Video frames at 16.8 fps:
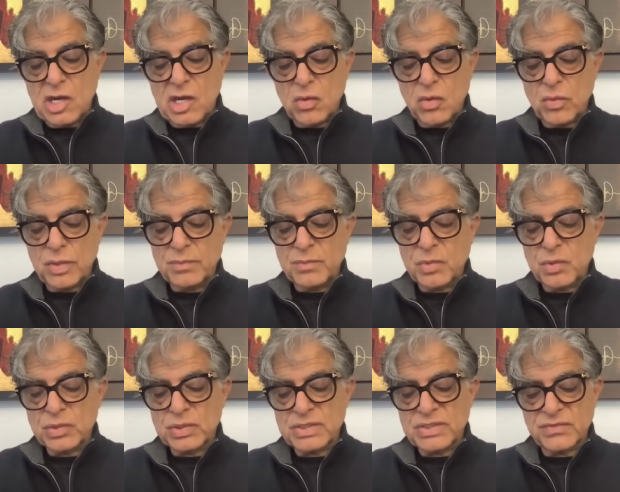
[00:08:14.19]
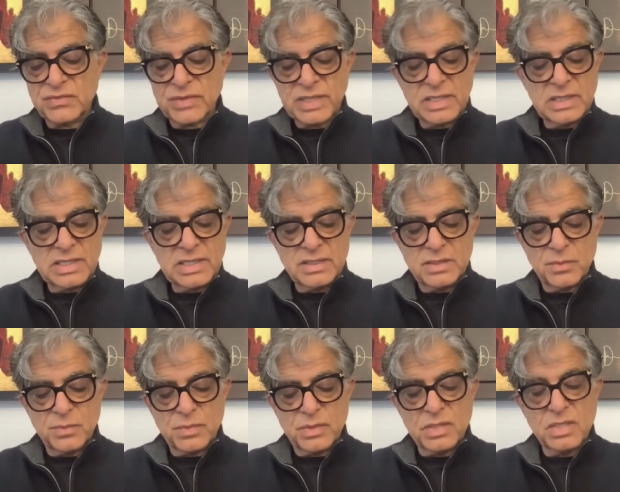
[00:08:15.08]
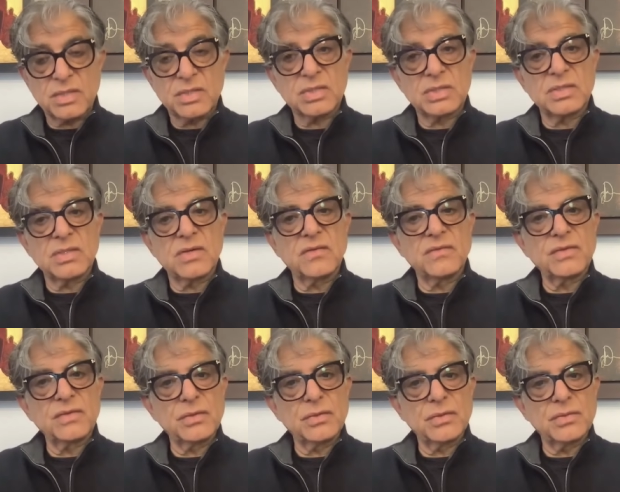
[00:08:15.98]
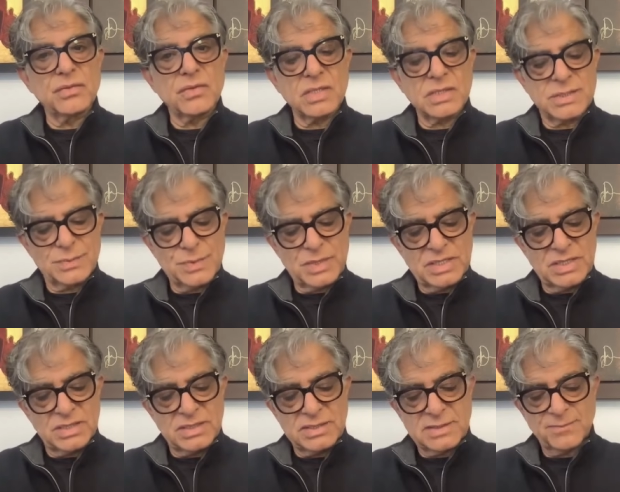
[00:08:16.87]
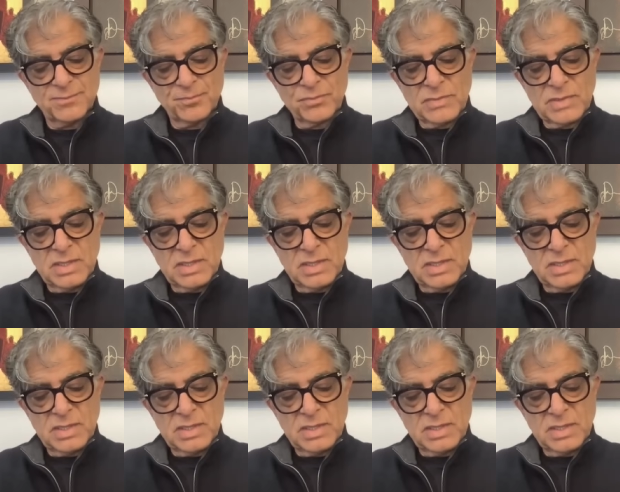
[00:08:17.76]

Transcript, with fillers: how emotions regulate the production of neurotransmitters.